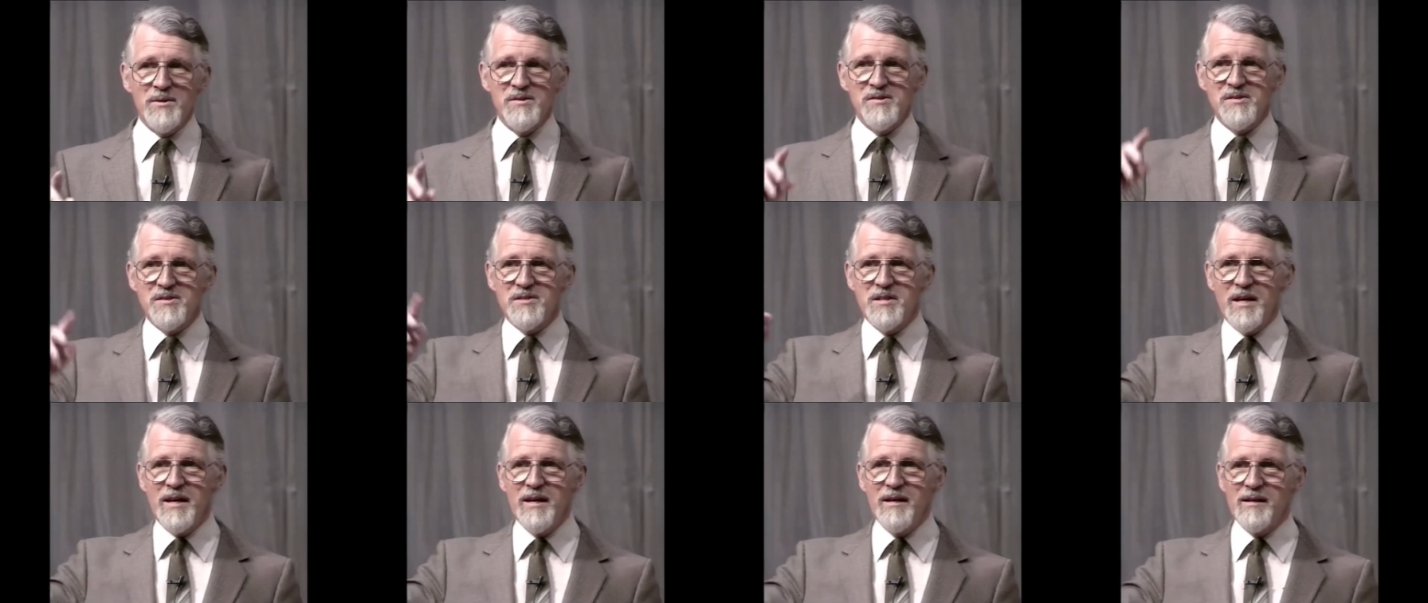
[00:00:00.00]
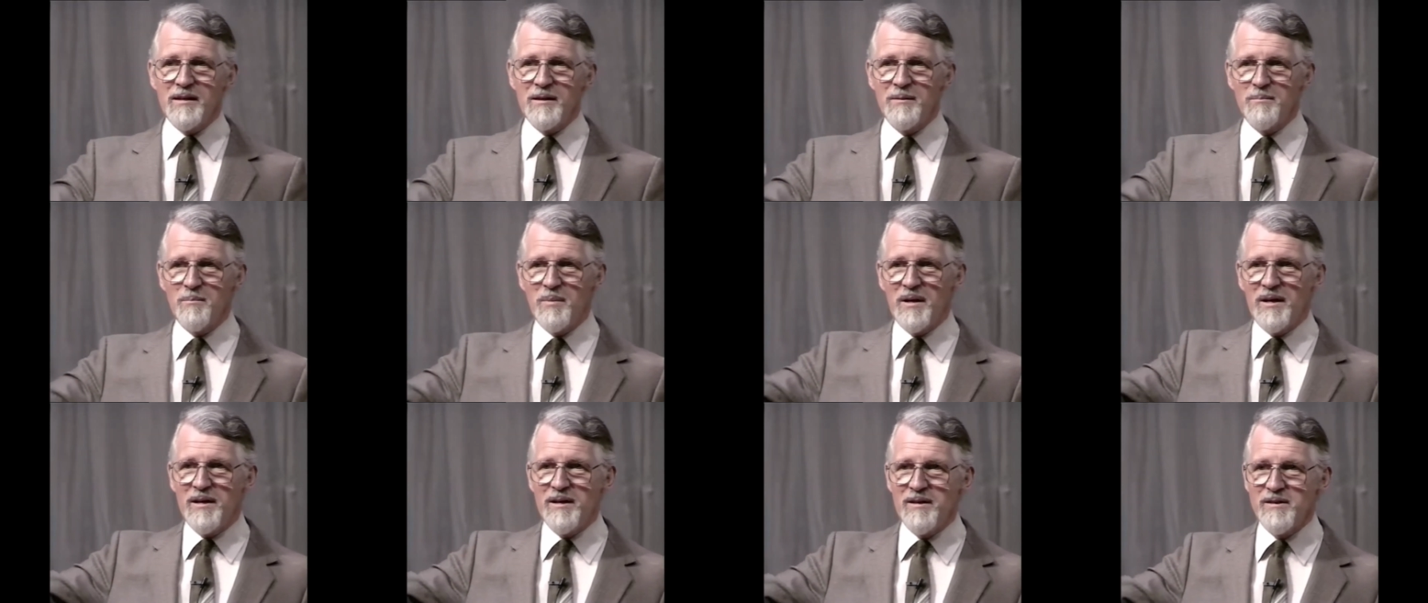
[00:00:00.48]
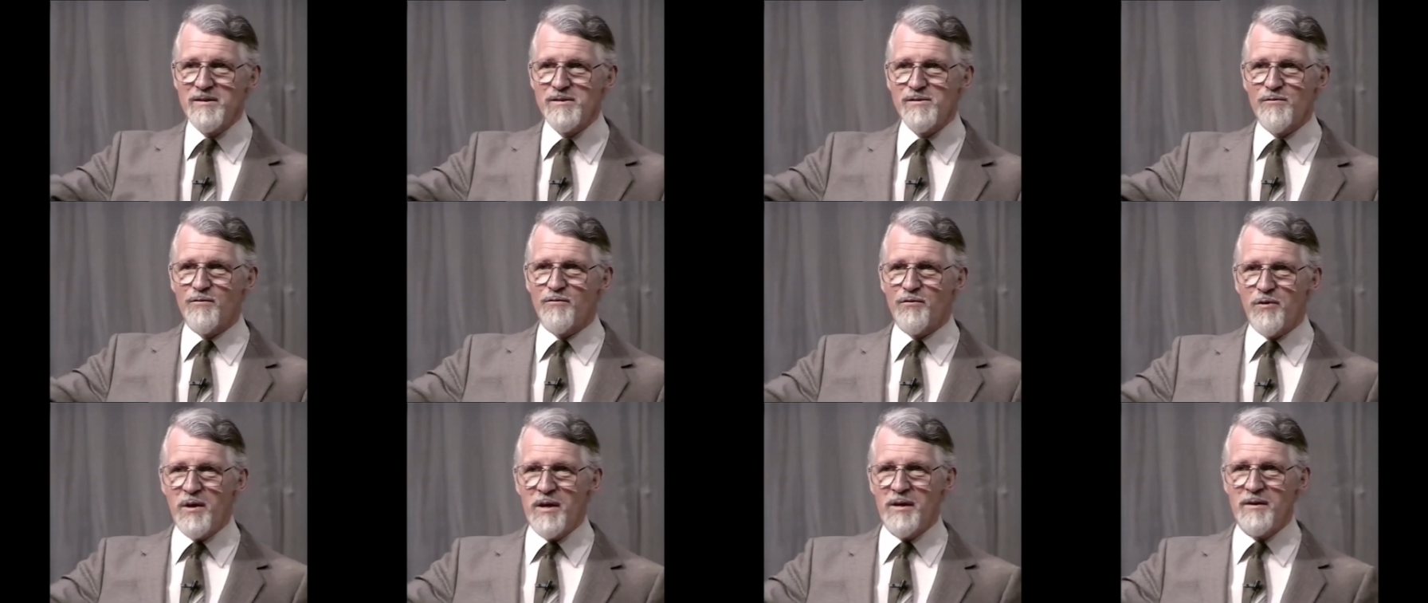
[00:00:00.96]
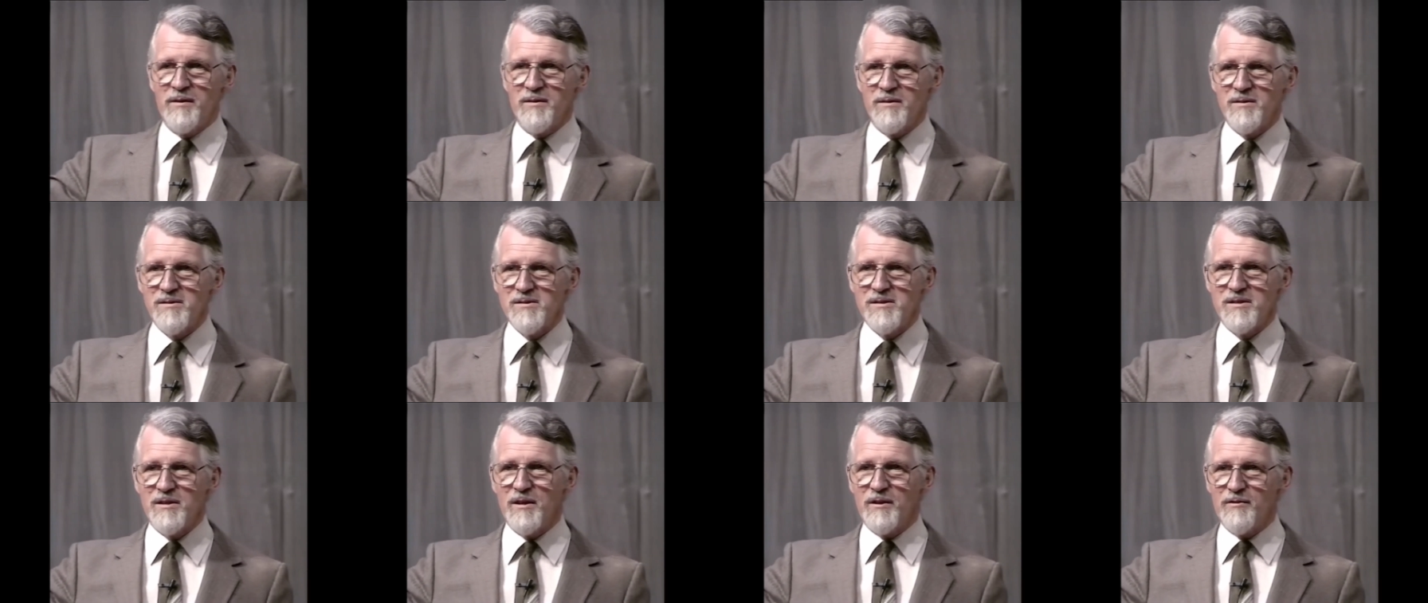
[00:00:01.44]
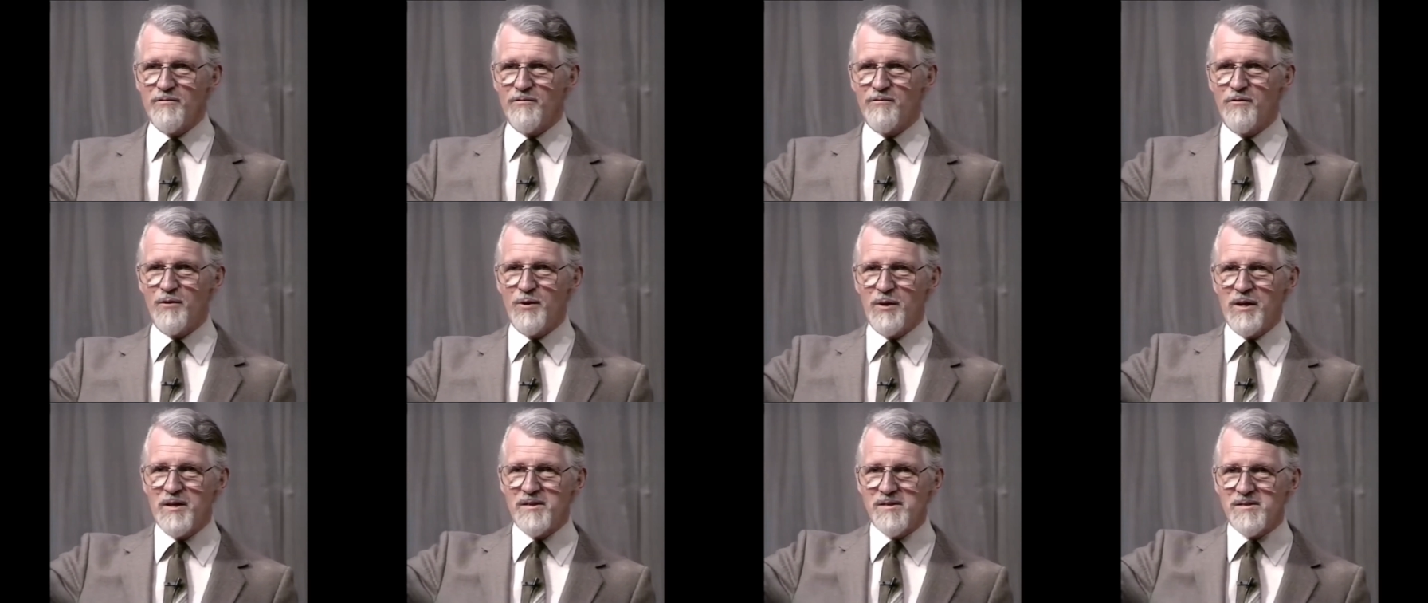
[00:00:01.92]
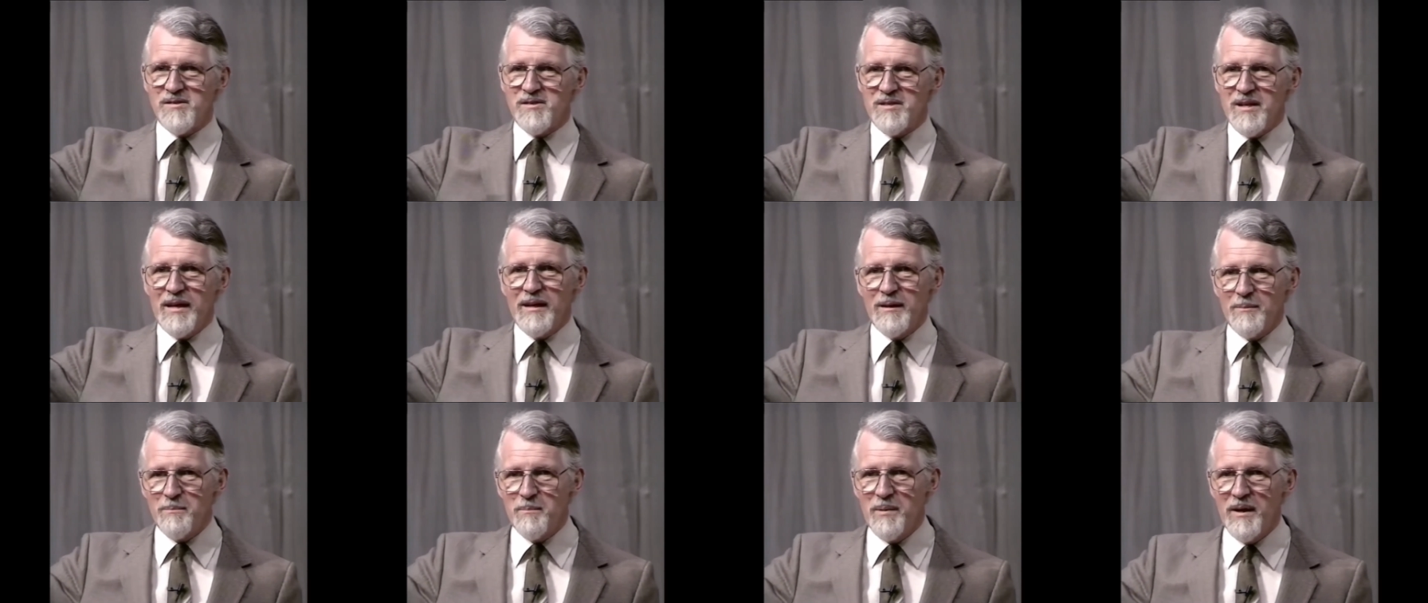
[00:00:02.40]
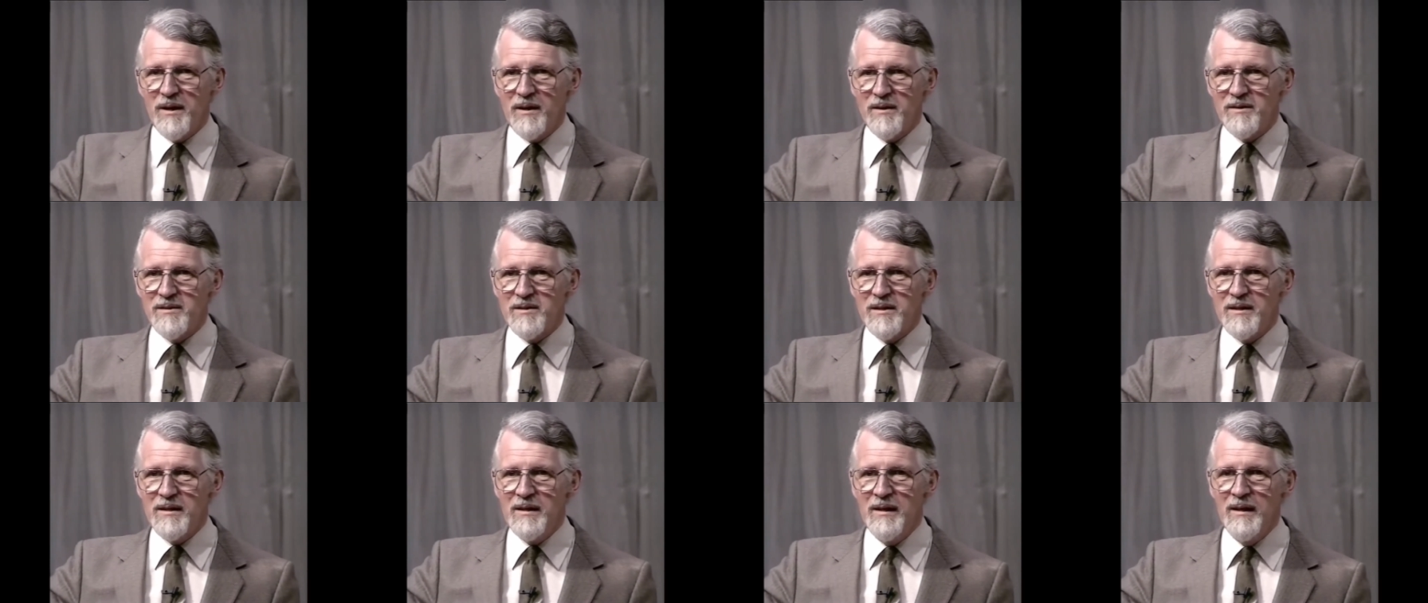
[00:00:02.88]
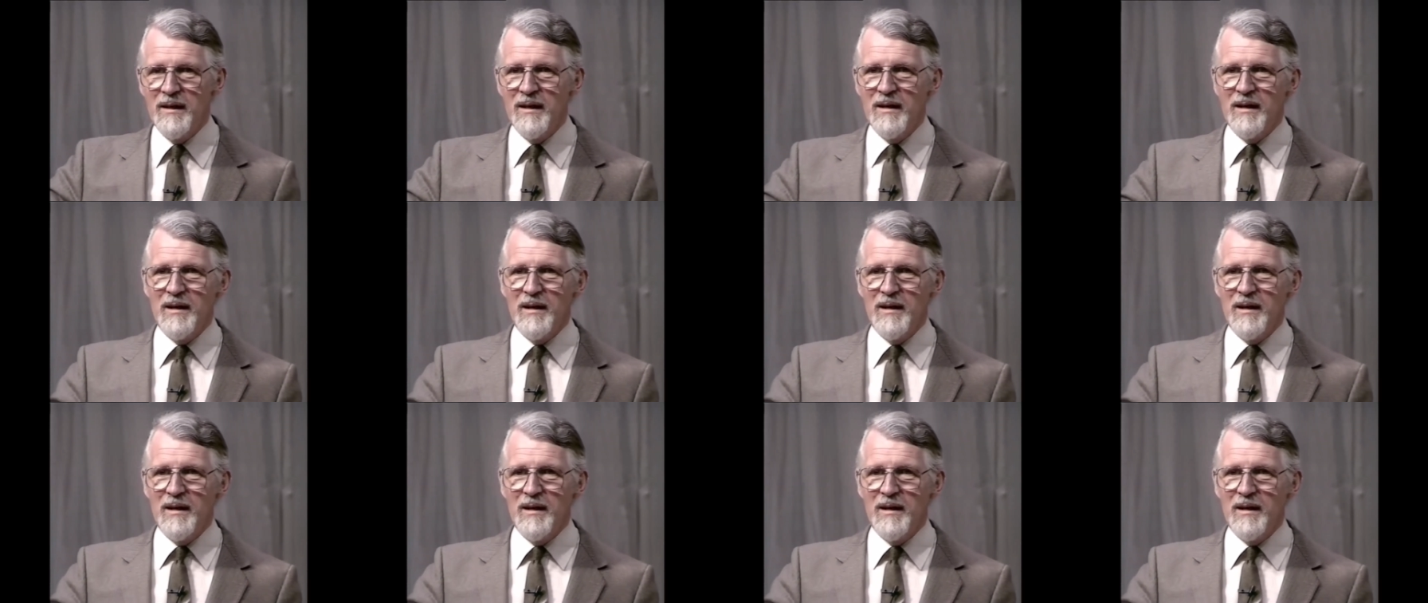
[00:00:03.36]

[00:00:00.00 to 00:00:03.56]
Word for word: is taken by his friends, not for a stag party,